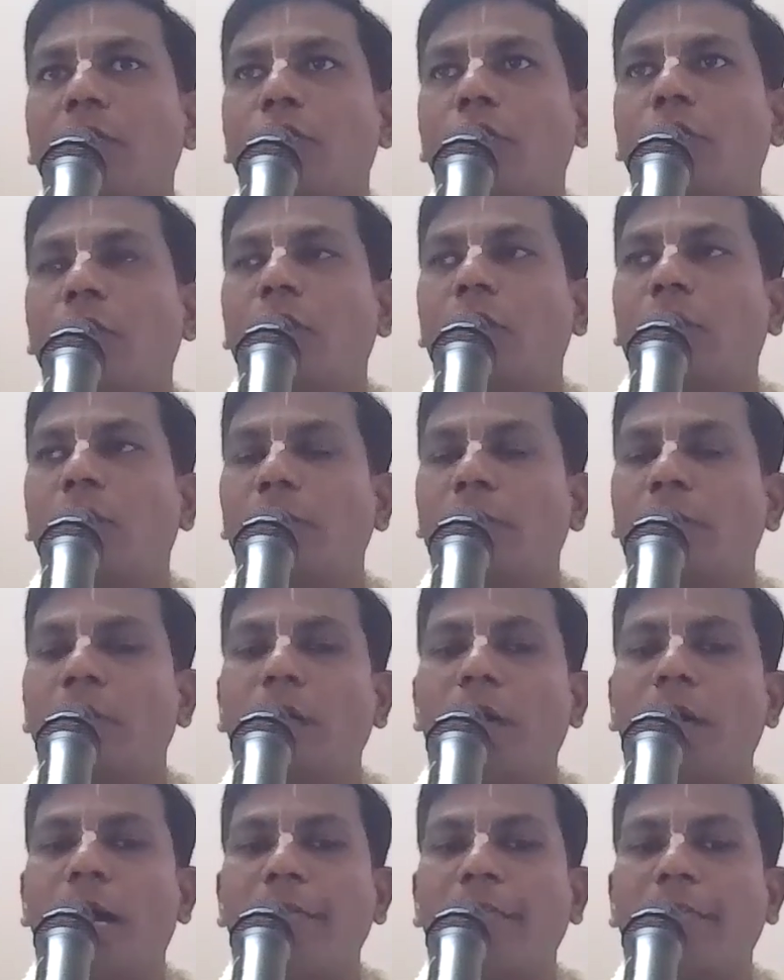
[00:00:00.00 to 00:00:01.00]
So
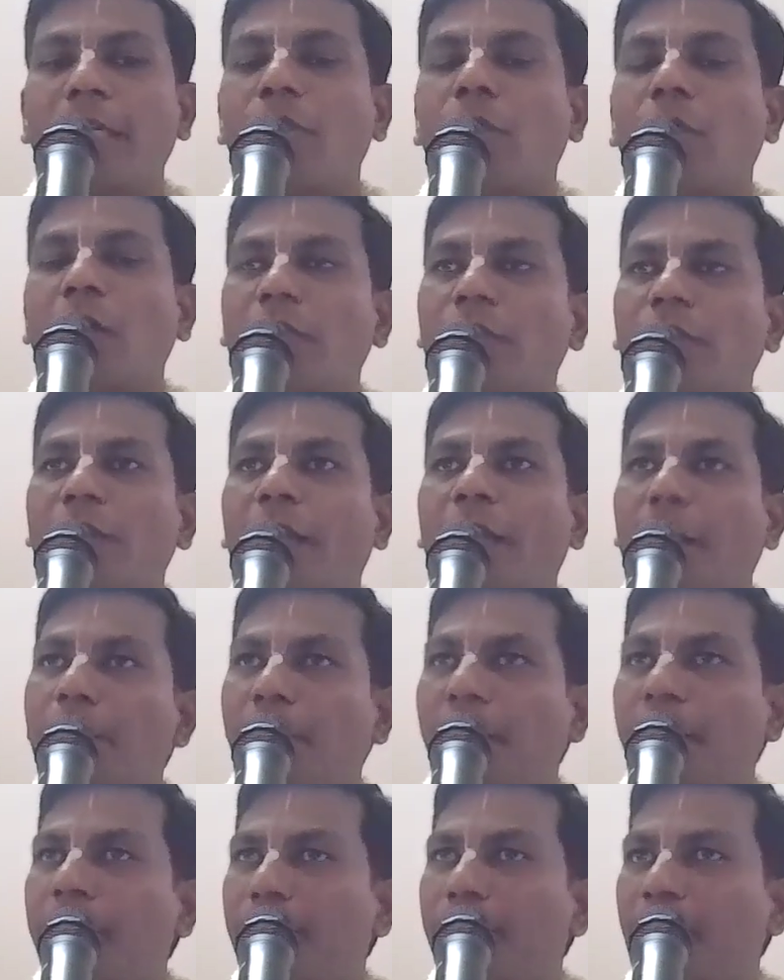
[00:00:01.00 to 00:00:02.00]
I think once we
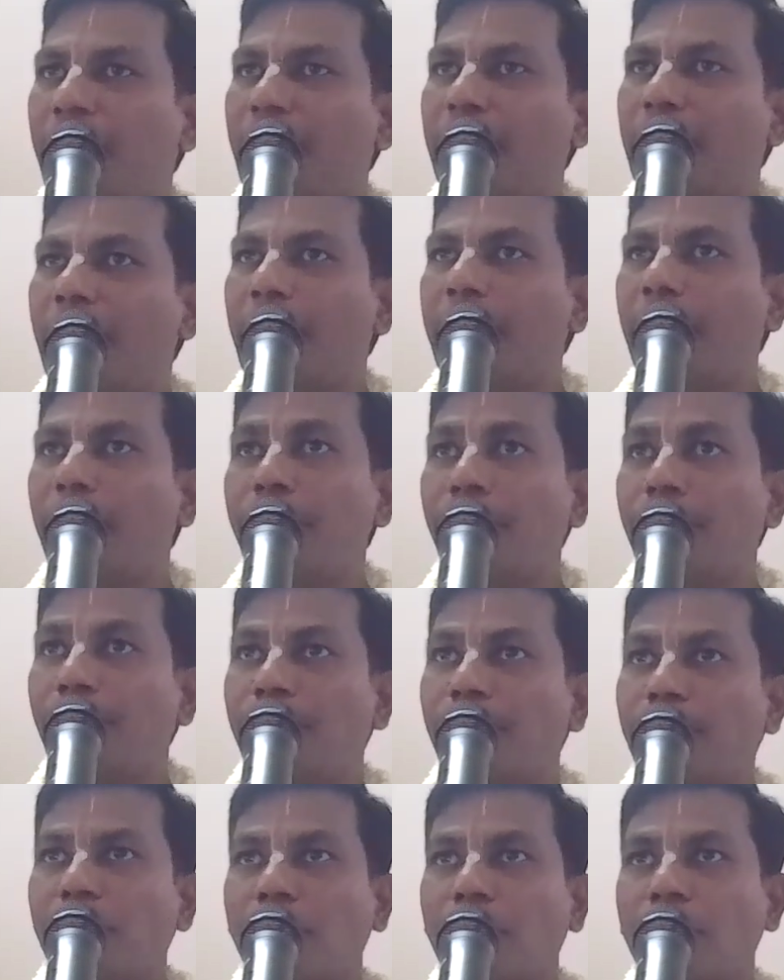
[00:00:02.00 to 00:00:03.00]
complete Bhagavad Gita,
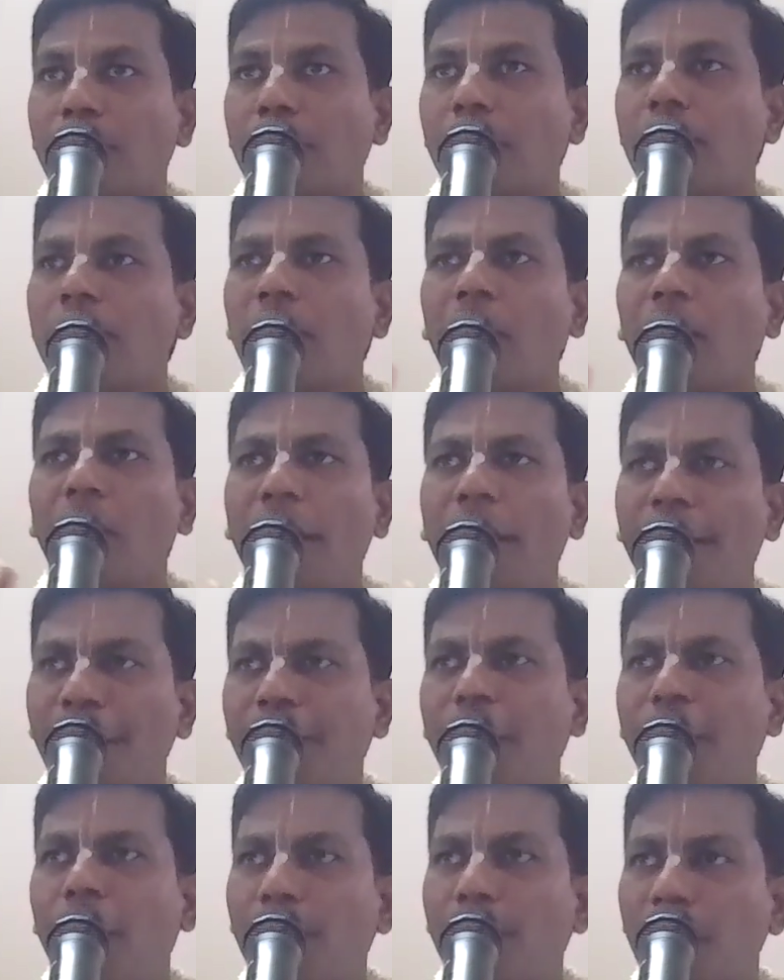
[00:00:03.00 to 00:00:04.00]

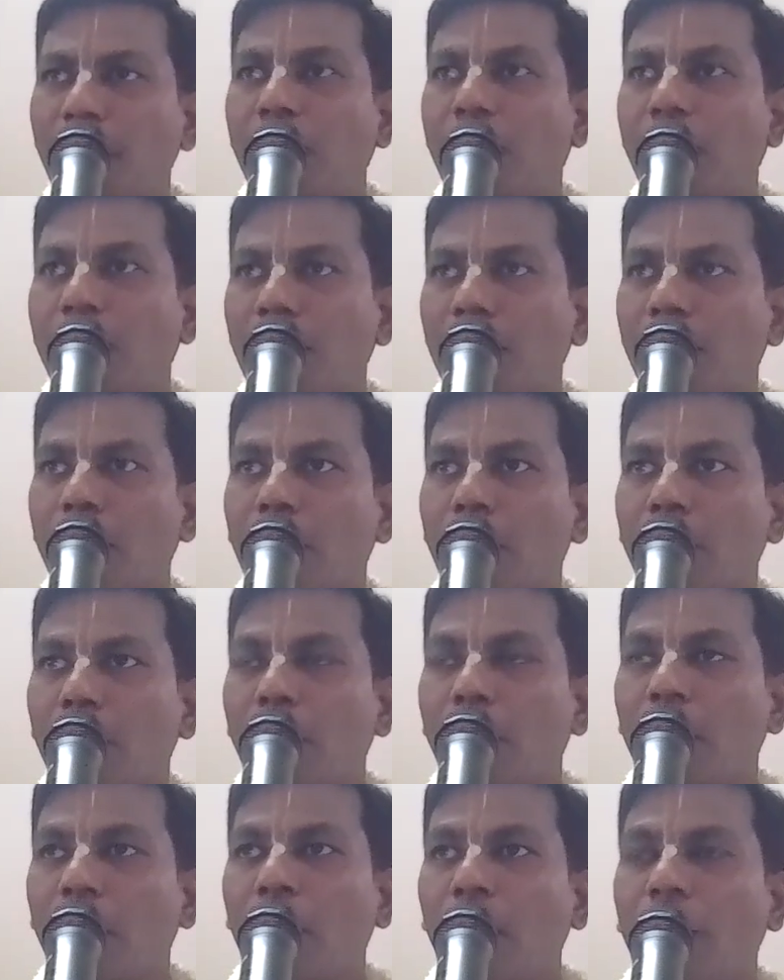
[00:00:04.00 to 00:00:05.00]
18 chapters,
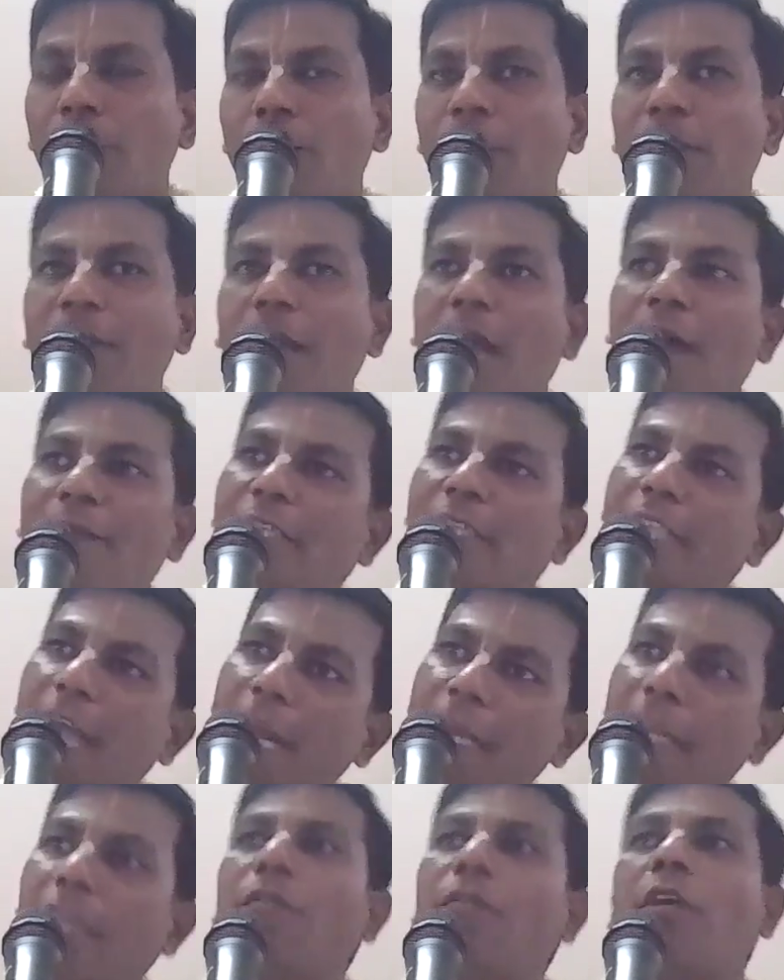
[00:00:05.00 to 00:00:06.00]
we will have a
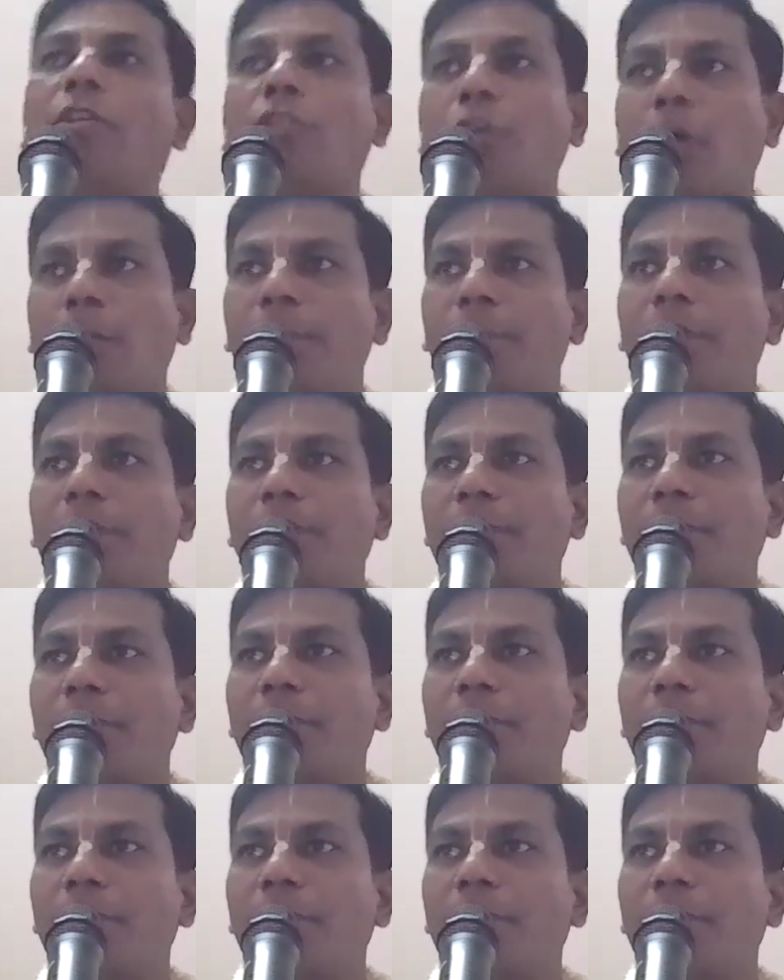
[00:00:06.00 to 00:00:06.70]
chanting workshop